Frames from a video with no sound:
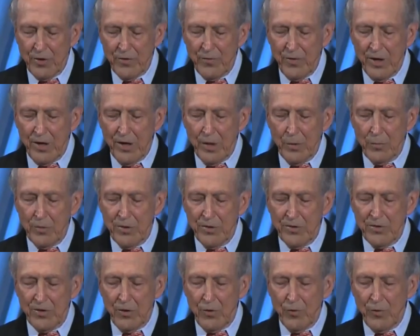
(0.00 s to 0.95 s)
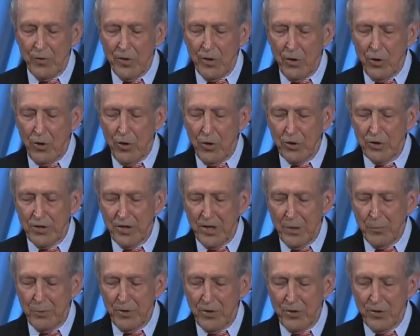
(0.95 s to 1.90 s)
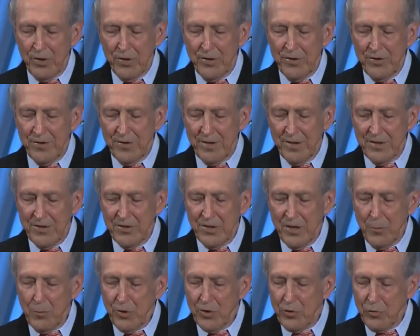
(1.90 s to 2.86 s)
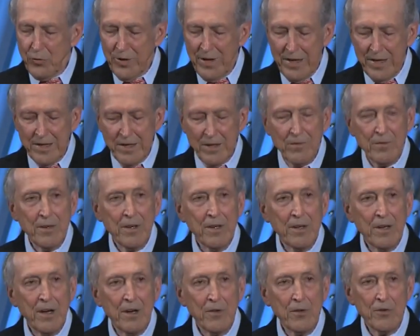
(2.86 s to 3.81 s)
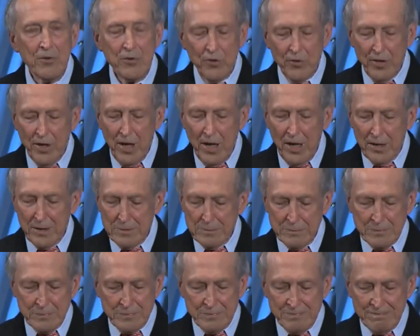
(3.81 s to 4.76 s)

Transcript: environments over long time periods that some are creative and others are not.